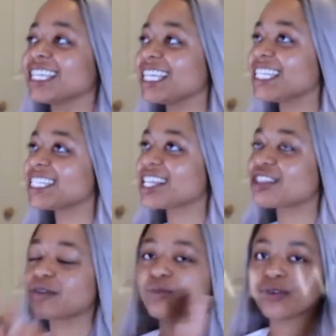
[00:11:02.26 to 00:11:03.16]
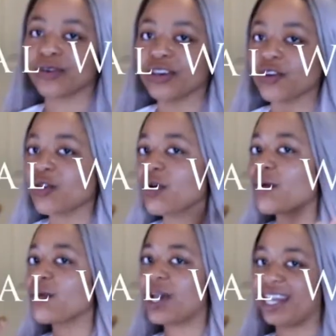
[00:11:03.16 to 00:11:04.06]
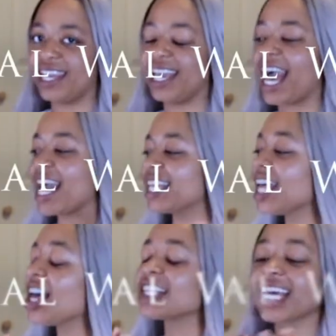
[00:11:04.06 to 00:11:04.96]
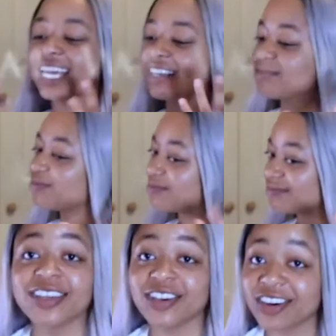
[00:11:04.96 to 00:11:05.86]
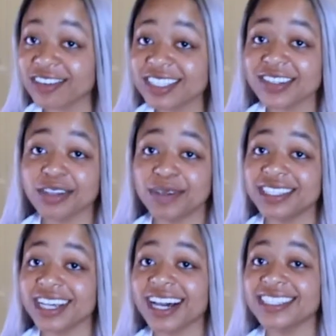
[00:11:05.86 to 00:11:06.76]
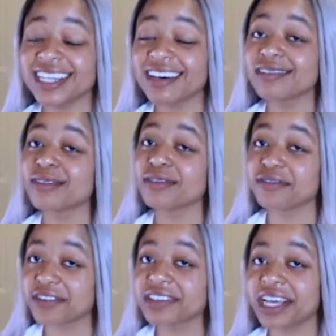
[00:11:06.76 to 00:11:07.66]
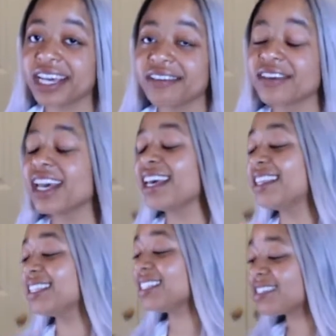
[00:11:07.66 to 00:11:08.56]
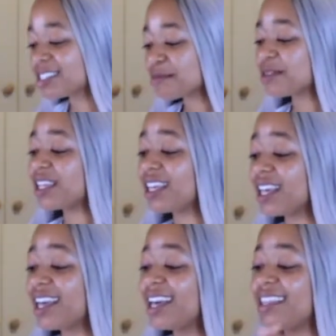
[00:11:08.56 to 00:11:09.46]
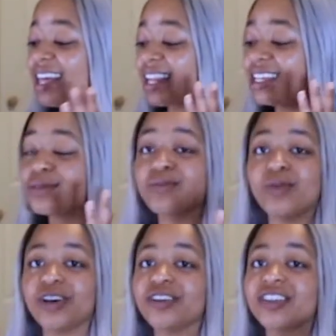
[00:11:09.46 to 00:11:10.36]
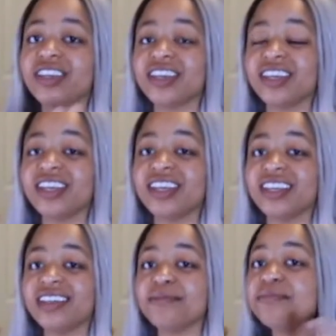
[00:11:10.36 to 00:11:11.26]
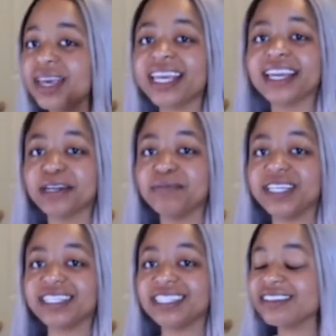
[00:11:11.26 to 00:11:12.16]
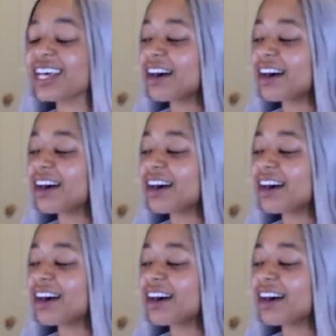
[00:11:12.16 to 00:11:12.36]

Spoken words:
is the royal wedding. Your girl's gonna be tied down for life. This is something that is worth making a big deal